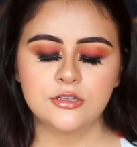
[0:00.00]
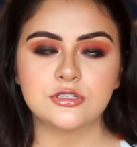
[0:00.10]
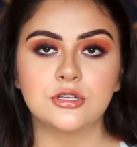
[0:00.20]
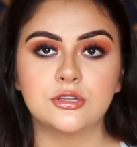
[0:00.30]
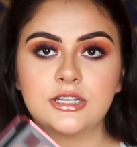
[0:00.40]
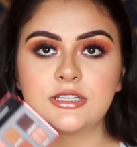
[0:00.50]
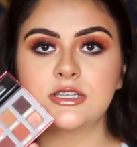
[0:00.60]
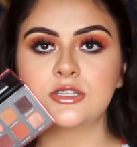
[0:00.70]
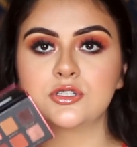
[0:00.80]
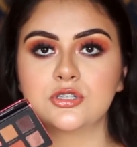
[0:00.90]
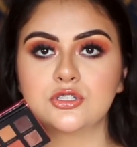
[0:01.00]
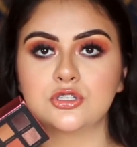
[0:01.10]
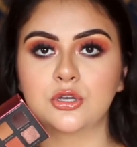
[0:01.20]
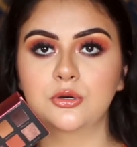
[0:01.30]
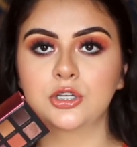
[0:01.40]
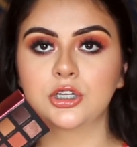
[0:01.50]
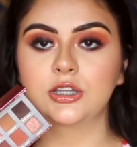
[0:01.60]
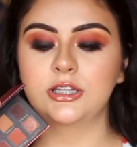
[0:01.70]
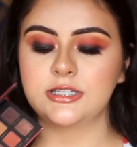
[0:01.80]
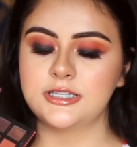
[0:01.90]
so this is so
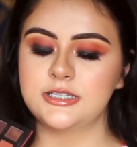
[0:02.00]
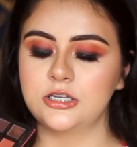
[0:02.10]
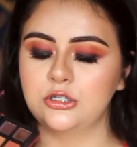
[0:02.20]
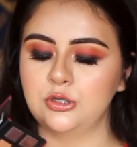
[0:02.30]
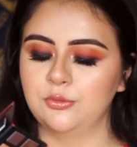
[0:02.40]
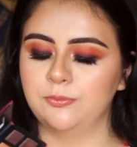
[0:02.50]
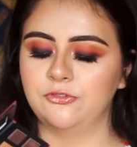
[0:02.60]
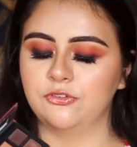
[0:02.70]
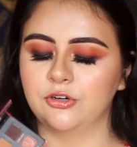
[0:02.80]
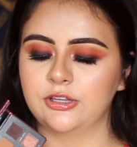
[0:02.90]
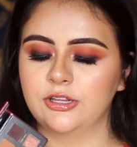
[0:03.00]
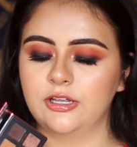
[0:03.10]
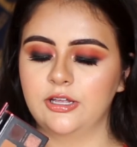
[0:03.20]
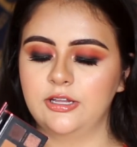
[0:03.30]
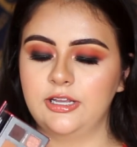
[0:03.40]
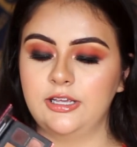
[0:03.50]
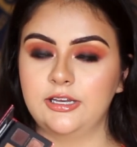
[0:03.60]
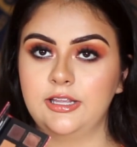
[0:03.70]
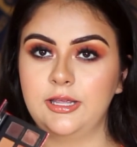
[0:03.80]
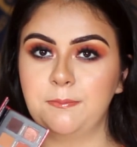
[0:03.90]
good. This is a dupe for the
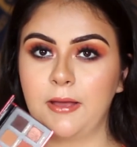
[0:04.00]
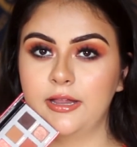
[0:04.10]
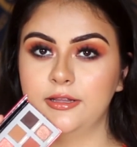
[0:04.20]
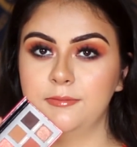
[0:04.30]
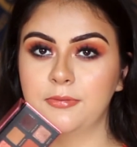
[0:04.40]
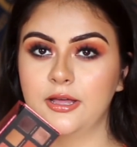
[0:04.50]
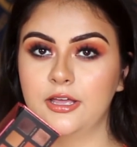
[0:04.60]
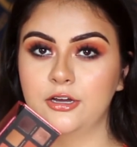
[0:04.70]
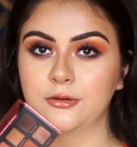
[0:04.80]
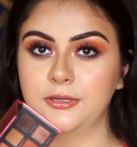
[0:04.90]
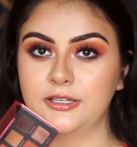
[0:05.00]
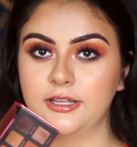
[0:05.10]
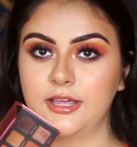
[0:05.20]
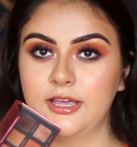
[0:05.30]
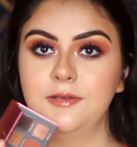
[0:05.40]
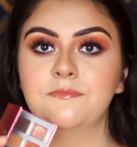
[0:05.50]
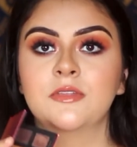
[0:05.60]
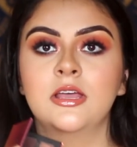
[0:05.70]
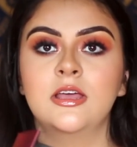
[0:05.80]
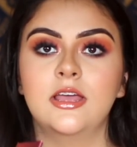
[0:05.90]
Naked Heat palette by Urban Decay,
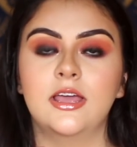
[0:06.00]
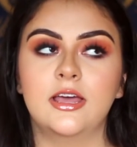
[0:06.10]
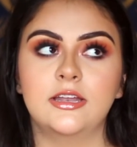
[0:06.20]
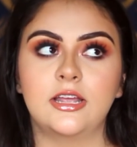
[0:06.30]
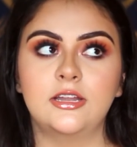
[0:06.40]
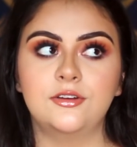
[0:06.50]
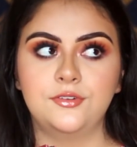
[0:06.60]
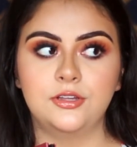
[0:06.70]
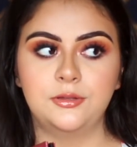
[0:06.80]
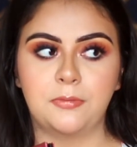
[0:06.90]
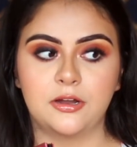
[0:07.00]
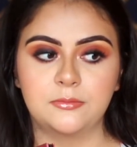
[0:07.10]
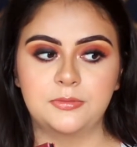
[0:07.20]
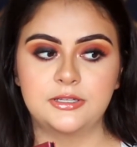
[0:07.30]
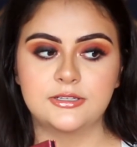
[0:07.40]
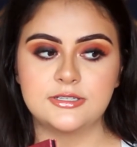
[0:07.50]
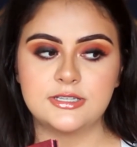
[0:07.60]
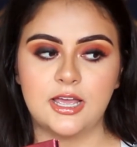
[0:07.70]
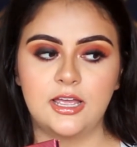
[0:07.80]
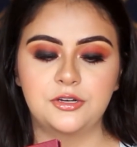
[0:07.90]
and I never really bought it
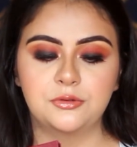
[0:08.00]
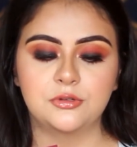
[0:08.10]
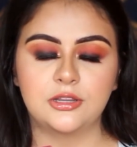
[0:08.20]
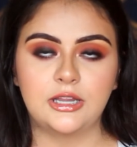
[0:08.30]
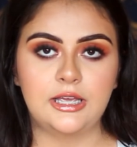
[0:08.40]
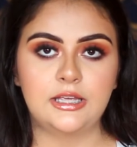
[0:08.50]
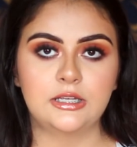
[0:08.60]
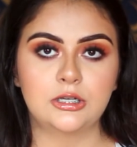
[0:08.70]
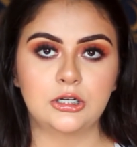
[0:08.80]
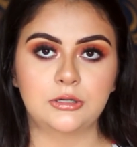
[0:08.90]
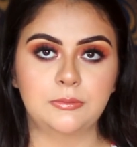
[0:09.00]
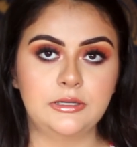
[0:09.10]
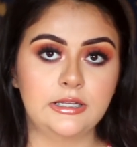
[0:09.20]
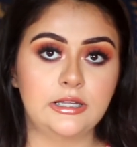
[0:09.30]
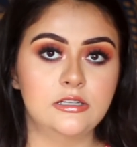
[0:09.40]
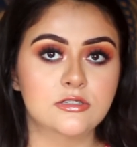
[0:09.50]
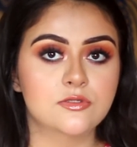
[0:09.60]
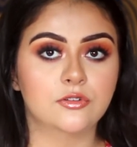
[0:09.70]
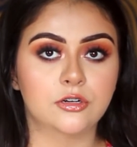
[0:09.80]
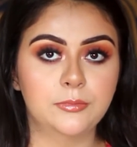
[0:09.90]
because I don't like Urban
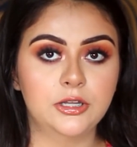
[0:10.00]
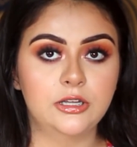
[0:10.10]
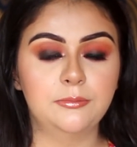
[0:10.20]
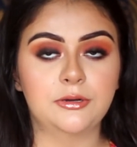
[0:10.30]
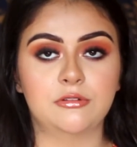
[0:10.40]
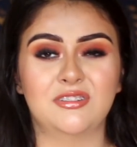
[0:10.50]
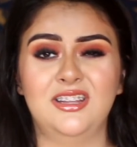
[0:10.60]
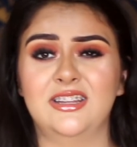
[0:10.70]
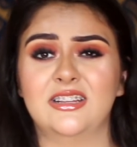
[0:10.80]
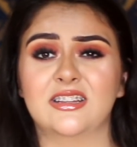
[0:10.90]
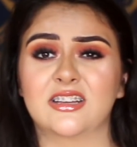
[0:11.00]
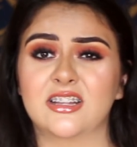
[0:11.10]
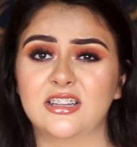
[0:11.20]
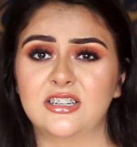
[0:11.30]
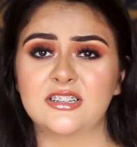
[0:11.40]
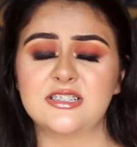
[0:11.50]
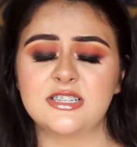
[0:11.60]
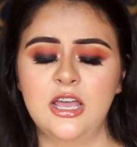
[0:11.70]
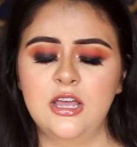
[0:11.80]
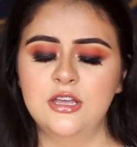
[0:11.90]
Decay's formula, but I really like the colors,
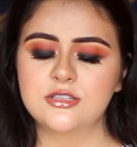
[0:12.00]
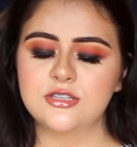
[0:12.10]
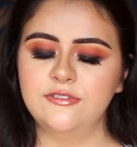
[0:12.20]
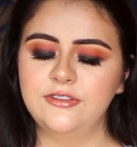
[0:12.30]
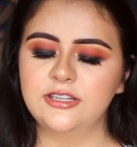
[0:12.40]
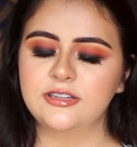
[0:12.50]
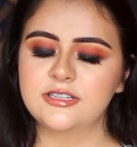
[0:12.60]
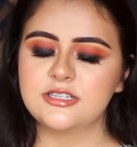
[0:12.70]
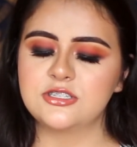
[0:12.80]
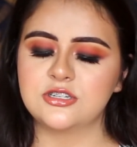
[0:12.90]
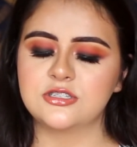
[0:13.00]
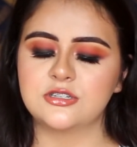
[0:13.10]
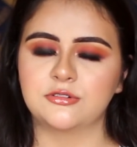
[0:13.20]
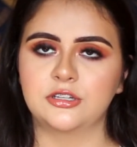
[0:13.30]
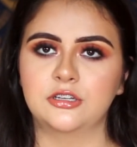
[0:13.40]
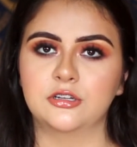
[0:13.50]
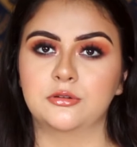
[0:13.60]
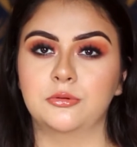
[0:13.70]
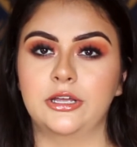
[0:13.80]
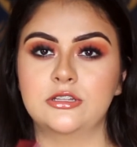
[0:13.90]
so I feel like this is just a really
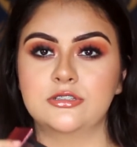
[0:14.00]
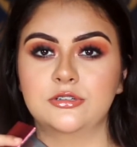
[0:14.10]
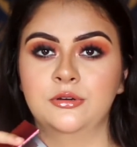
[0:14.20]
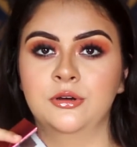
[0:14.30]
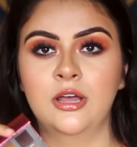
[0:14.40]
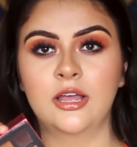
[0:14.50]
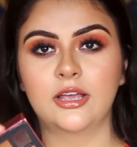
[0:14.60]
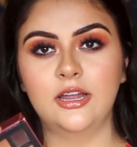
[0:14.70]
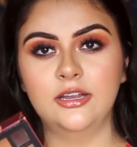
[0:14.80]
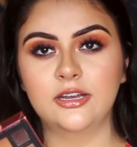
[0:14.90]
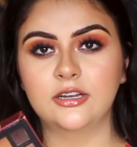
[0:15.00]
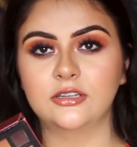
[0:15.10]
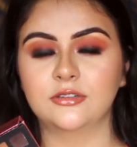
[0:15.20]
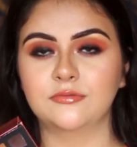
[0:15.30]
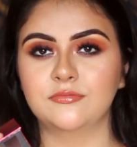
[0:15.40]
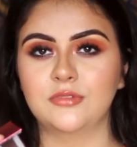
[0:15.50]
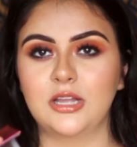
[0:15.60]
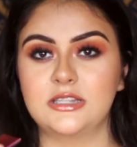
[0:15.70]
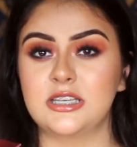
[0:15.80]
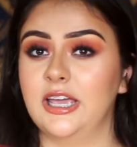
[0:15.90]
good way to kind of get a
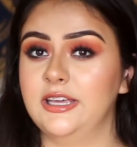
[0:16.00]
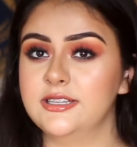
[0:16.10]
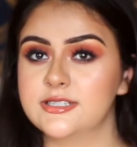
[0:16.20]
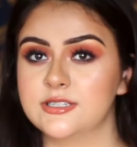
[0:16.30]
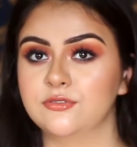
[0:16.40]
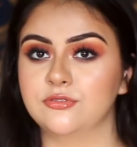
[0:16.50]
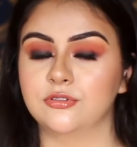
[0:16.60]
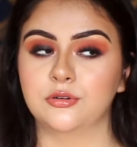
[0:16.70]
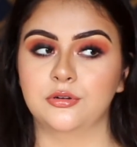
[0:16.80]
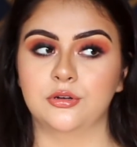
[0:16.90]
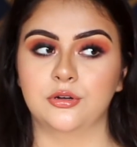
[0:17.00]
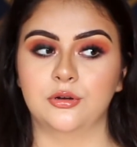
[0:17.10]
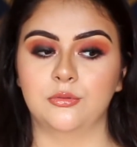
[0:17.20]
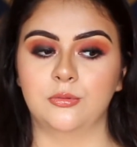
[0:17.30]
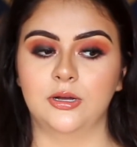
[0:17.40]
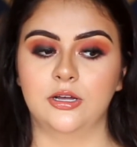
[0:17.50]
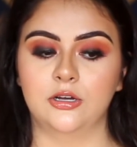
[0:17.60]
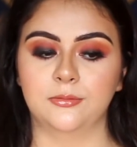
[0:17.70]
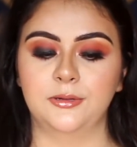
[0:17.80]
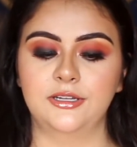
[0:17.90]
taste for
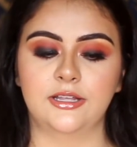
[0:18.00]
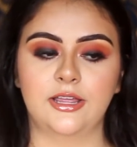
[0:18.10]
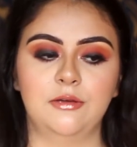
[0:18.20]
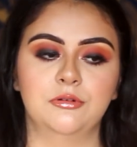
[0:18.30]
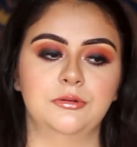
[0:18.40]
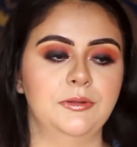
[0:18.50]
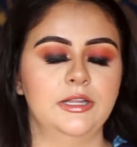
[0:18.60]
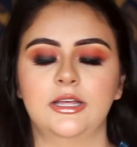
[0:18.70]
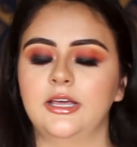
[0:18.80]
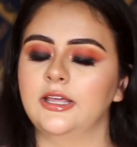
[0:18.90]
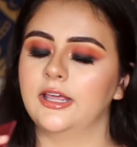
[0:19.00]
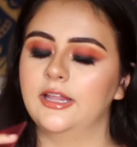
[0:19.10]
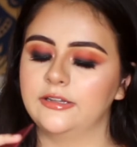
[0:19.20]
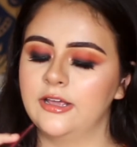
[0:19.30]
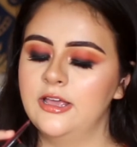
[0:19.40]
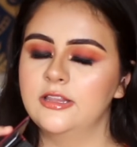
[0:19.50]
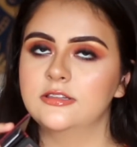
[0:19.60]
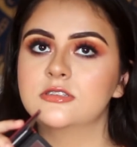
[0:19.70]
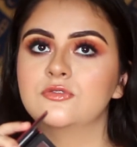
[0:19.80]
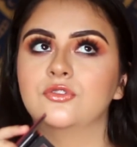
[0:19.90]
what Urban Decay would be like. And
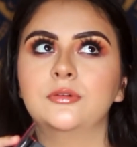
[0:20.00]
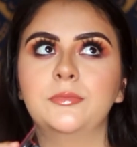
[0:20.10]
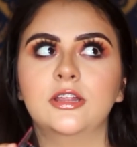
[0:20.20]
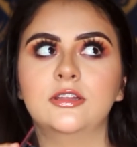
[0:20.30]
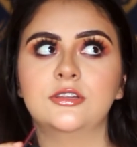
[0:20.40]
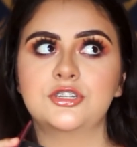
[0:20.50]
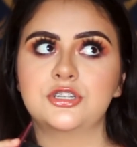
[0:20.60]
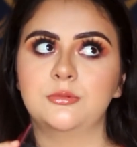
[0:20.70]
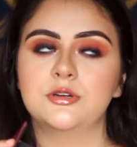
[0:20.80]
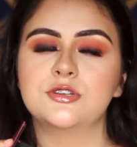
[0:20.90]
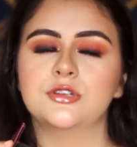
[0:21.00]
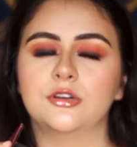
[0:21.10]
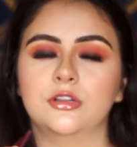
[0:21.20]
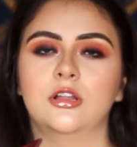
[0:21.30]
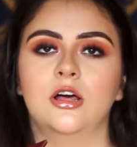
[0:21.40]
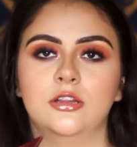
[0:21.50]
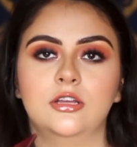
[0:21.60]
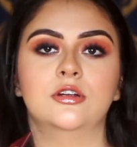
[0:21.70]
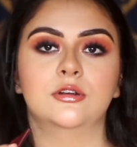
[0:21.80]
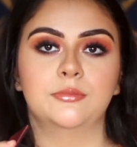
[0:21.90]
this formula, the shimmers are a lot
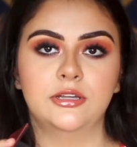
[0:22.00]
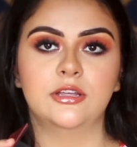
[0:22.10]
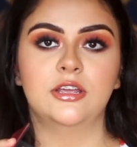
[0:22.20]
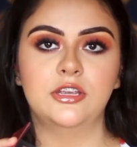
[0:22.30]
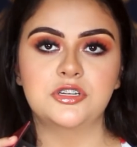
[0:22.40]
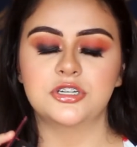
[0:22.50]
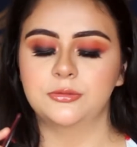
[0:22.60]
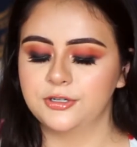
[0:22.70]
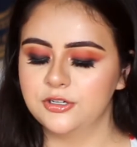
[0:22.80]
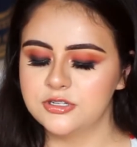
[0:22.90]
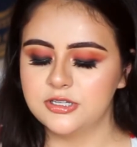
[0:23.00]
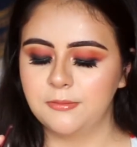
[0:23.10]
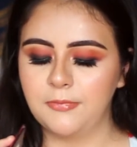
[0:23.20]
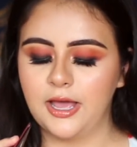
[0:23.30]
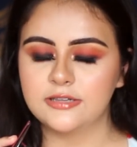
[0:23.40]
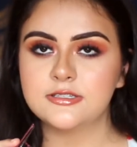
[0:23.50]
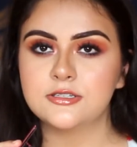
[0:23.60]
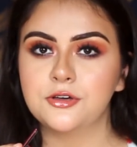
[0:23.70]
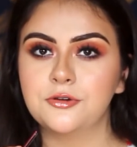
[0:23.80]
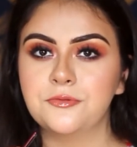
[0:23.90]
like Urban Decay shimmers. The
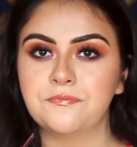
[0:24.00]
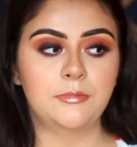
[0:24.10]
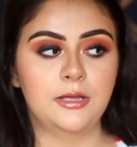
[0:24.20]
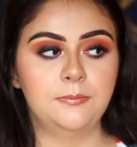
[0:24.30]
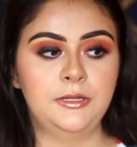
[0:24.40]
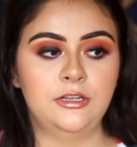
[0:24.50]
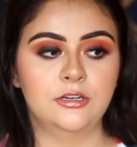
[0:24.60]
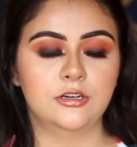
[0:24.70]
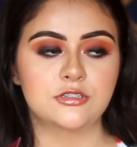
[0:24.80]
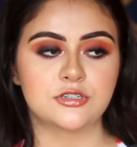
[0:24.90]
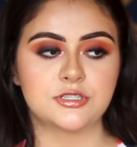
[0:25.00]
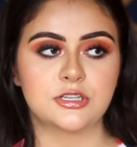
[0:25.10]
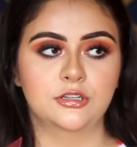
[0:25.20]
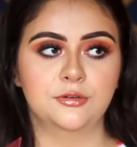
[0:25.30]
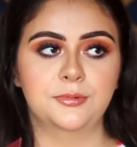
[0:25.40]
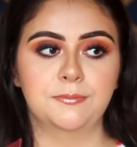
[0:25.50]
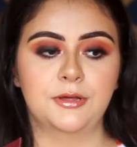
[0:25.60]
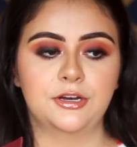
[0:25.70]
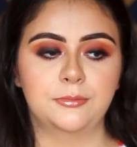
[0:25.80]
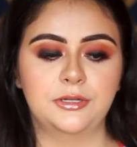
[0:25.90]
mattes though, in my opinion, are just a little bit better.